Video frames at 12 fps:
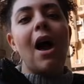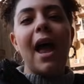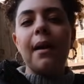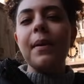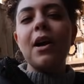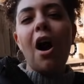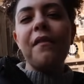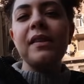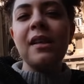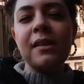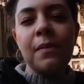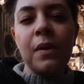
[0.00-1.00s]
Arabic coffee is
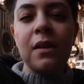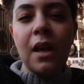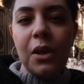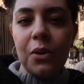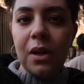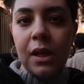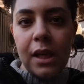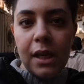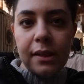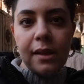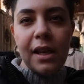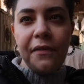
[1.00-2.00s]
not something that you can
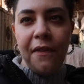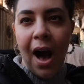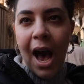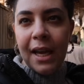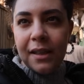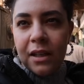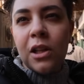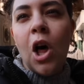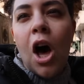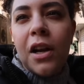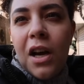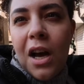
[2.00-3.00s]
easily find in a
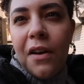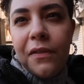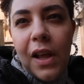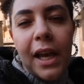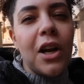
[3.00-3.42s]
lot of like